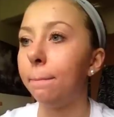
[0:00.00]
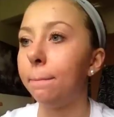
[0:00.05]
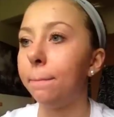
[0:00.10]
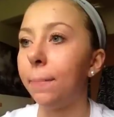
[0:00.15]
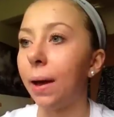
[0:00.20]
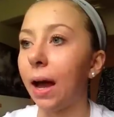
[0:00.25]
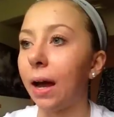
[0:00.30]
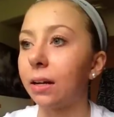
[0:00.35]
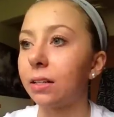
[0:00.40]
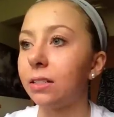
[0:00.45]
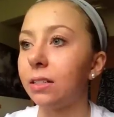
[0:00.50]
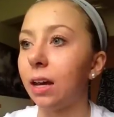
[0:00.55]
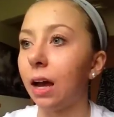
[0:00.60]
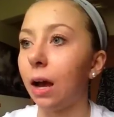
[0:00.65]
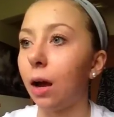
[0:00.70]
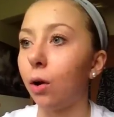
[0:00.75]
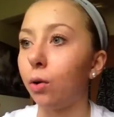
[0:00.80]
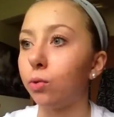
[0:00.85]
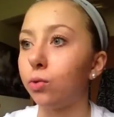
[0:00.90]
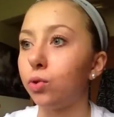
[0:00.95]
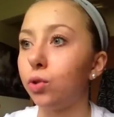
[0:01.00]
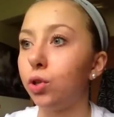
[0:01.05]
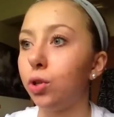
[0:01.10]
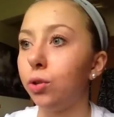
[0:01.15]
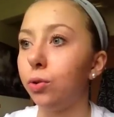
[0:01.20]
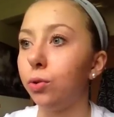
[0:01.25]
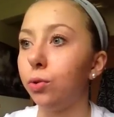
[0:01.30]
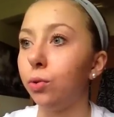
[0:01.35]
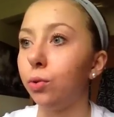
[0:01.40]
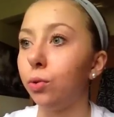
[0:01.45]
back down
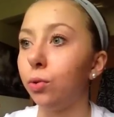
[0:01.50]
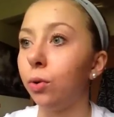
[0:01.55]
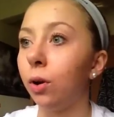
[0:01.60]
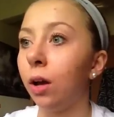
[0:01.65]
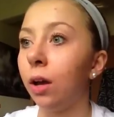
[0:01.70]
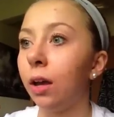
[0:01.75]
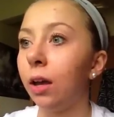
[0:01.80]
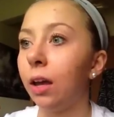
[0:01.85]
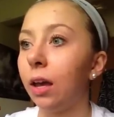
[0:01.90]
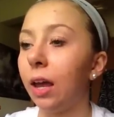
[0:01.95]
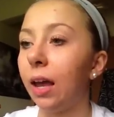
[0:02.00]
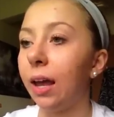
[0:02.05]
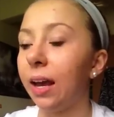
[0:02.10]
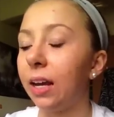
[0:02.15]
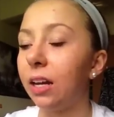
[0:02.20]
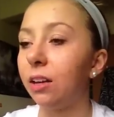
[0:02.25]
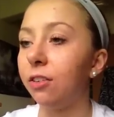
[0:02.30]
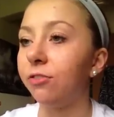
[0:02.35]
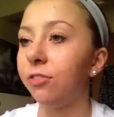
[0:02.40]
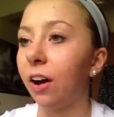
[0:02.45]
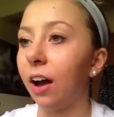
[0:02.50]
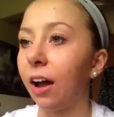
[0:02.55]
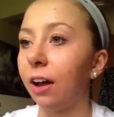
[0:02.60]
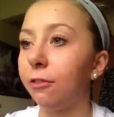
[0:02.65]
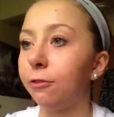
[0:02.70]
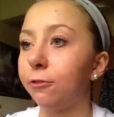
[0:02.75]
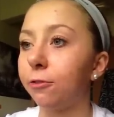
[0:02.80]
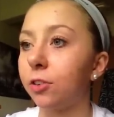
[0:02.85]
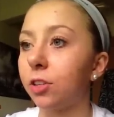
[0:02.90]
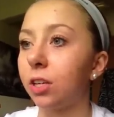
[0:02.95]
to
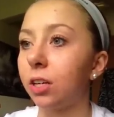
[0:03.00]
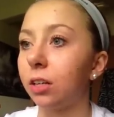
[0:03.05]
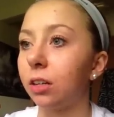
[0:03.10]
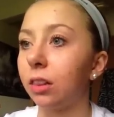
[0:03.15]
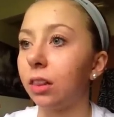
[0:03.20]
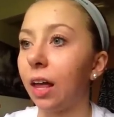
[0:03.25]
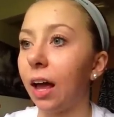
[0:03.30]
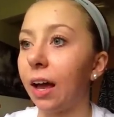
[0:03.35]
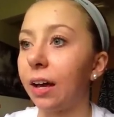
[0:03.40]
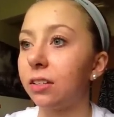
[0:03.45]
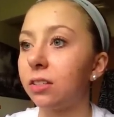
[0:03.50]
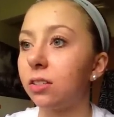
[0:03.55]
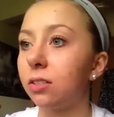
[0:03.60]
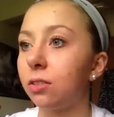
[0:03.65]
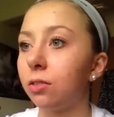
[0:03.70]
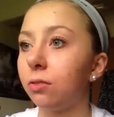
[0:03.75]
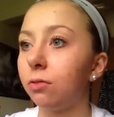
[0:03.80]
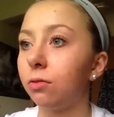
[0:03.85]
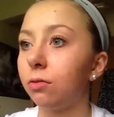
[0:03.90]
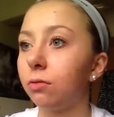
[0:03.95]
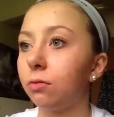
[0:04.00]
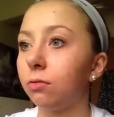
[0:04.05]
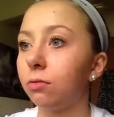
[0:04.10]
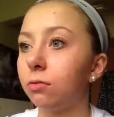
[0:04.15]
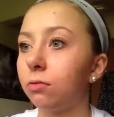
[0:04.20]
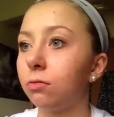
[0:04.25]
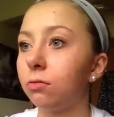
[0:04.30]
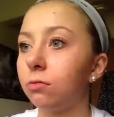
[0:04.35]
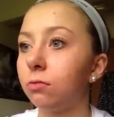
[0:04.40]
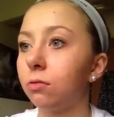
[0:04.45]
85 for the last
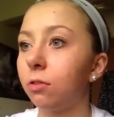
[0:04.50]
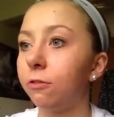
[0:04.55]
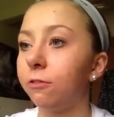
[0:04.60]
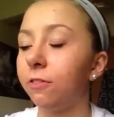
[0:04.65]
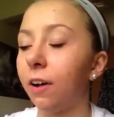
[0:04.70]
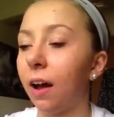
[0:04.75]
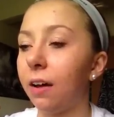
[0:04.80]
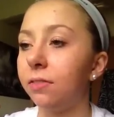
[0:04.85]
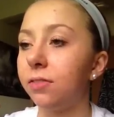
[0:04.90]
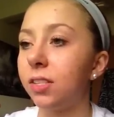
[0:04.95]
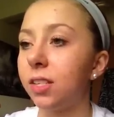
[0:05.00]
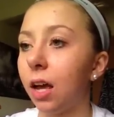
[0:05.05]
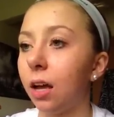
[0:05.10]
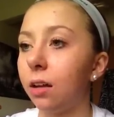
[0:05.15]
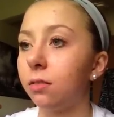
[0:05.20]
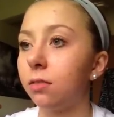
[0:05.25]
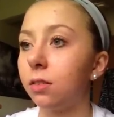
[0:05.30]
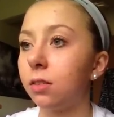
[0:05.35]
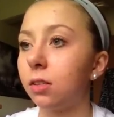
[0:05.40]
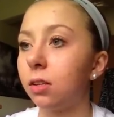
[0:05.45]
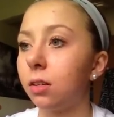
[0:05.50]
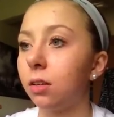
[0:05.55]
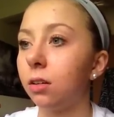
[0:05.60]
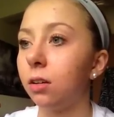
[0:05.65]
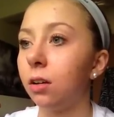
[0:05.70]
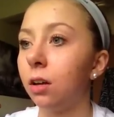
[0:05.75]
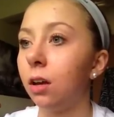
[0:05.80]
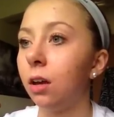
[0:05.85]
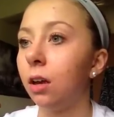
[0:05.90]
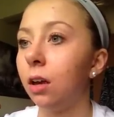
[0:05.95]
5 sets.
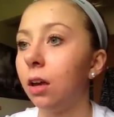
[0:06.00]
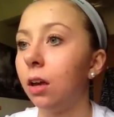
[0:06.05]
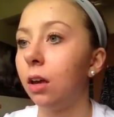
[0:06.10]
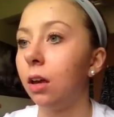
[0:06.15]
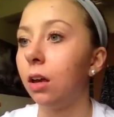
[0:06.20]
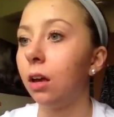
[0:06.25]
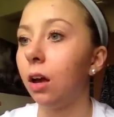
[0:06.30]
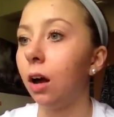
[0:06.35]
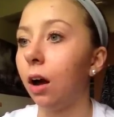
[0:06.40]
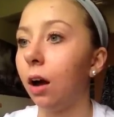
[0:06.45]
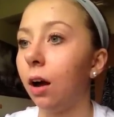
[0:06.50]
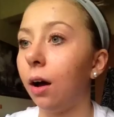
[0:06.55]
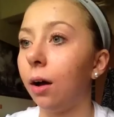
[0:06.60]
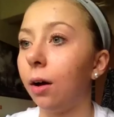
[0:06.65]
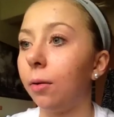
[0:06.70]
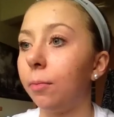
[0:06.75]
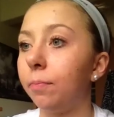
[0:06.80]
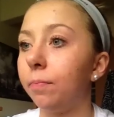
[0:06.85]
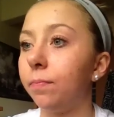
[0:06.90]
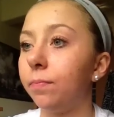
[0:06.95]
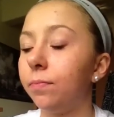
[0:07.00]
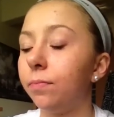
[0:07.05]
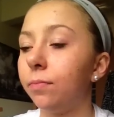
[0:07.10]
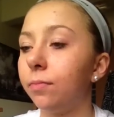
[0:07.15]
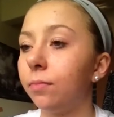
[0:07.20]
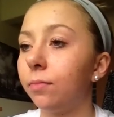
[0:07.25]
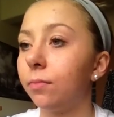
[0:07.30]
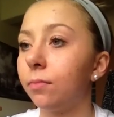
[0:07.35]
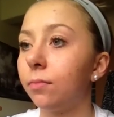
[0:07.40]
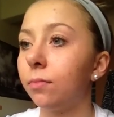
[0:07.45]
So
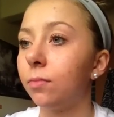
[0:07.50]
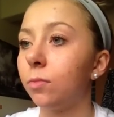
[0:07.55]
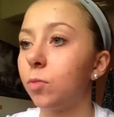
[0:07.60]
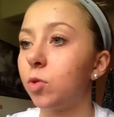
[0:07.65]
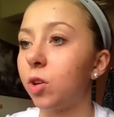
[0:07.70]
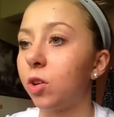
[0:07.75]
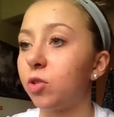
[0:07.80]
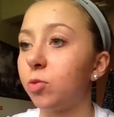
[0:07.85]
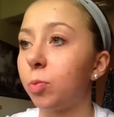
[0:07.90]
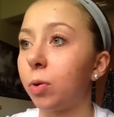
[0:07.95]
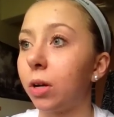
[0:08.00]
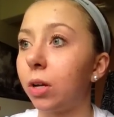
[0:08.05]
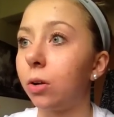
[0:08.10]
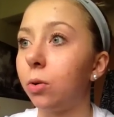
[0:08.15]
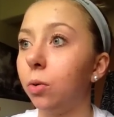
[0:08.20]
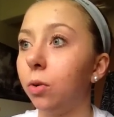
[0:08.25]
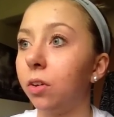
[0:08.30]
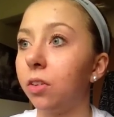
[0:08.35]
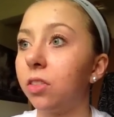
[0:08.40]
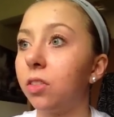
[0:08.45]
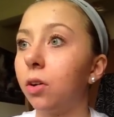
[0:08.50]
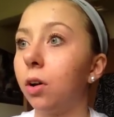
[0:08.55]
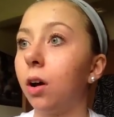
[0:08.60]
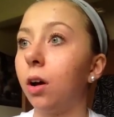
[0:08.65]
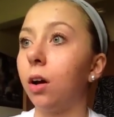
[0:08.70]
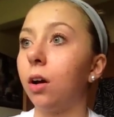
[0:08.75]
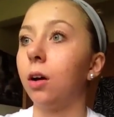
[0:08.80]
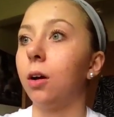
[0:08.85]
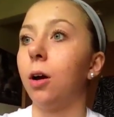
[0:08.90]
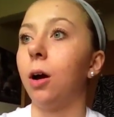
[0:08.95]
that was pretty cool.
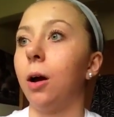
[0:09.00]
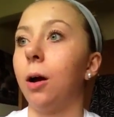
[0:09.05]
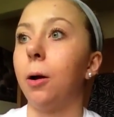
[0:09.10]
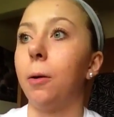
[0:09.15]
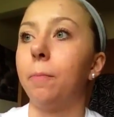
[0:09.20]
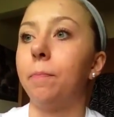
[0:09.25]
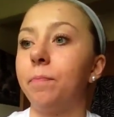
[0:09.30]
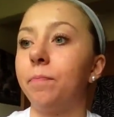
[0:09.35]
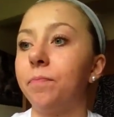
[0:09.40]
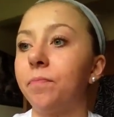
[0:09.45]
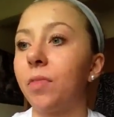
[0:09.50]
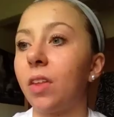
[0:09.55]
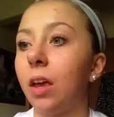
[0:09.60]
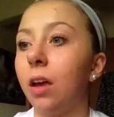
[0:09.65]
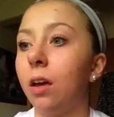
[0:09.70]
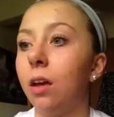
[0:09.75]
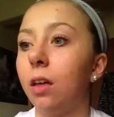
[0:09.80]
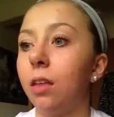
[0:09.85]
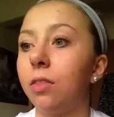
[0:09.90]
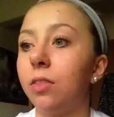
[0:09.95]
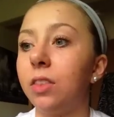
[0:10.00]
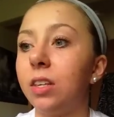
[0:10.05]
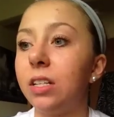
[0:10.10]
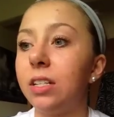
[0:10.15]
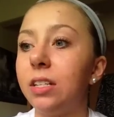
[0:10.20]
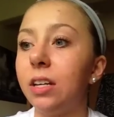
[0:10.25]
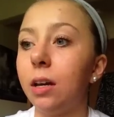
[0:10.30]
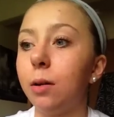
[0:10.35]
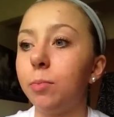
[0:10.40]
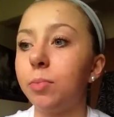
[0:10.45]
The
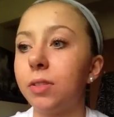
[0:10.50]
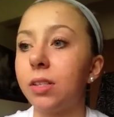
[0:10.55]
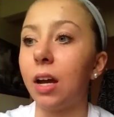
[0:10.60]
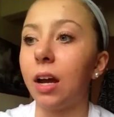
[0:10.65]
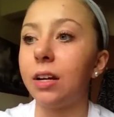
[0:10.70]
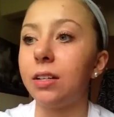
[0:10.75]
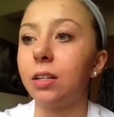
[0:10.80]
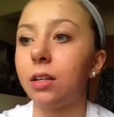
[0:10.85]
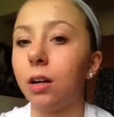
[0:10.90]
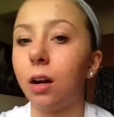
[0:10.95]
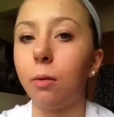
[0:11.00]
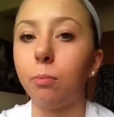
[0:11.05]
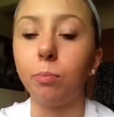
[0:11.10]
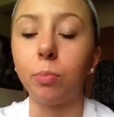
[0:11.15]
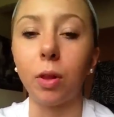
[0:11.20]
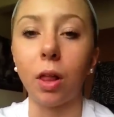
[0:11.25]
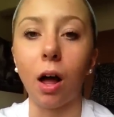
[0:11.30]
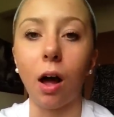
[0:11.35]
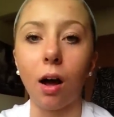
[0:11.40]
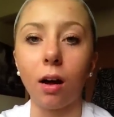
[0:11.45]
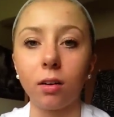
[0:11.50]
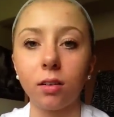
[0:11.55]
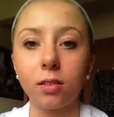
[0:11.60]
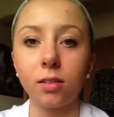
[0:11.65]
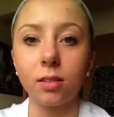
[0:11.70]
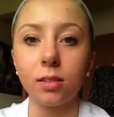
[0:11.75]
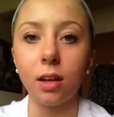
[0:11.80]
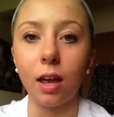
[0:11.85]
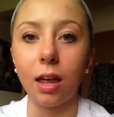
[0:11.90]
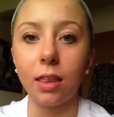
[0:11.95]
dips I did on
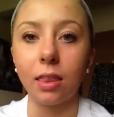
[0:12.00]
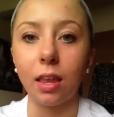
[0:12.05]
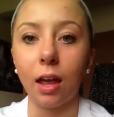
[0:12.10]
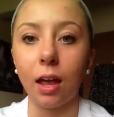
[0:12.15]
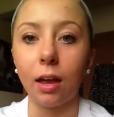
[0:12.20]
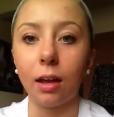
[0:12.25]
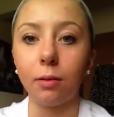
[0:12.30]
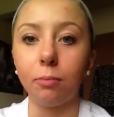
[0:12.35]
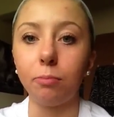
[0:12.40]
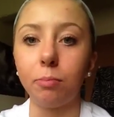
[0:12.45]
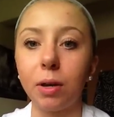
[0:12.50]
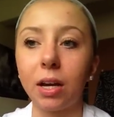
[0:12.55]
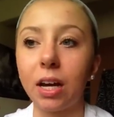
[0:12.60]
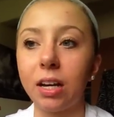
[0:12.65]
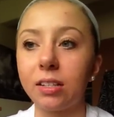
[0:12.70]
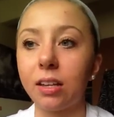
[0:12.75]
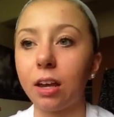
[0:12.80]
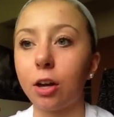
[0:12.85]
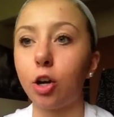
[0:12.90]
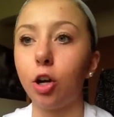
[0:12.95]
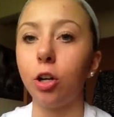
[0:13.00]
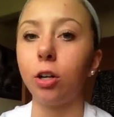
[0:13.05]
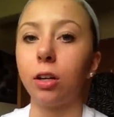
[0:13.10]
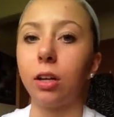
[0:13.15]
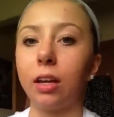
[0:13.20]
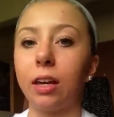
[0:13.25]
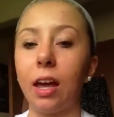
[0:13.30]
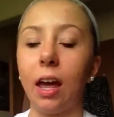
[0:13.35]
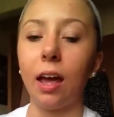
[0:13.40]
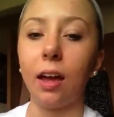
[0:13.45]
blocks, and then because I
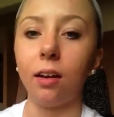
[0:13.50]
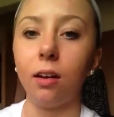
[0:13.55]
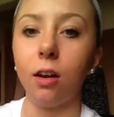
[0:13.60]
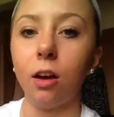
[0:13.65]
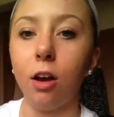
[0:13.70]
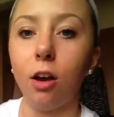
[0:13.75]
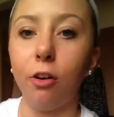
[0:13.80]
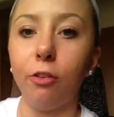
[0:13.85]
couldn't get